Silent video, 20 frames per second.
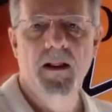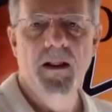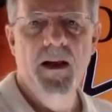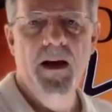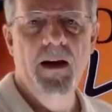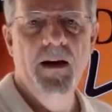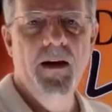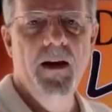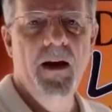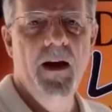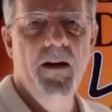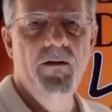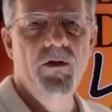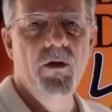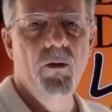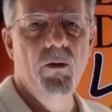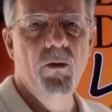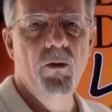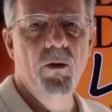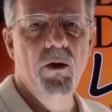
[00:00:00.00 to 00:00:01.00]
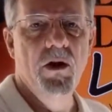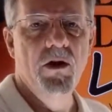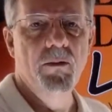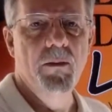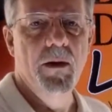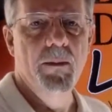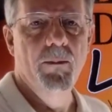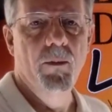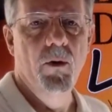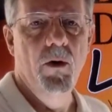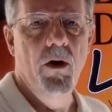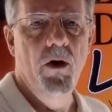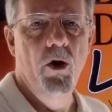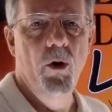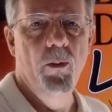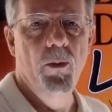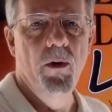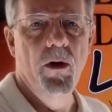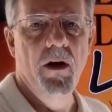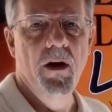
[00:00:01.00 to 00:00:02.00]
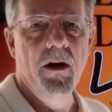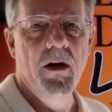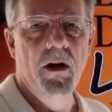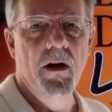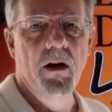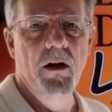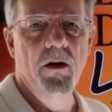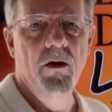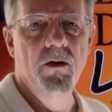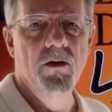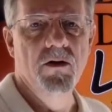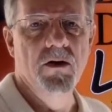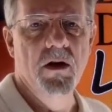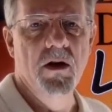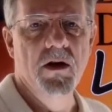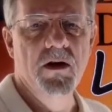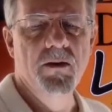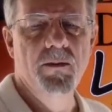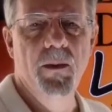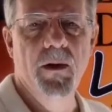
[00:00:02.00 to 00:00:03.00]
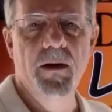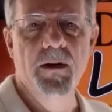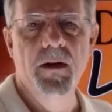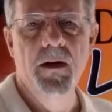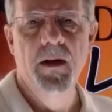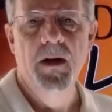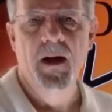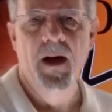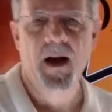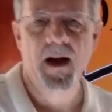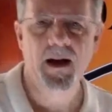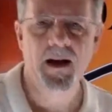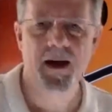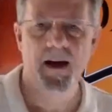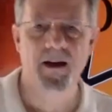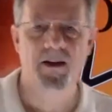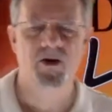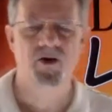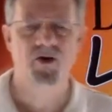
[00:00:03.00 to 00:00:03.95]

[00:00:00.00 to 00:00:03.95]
glad to have you with me. Boy, I hope we're not going to lose this, but I got a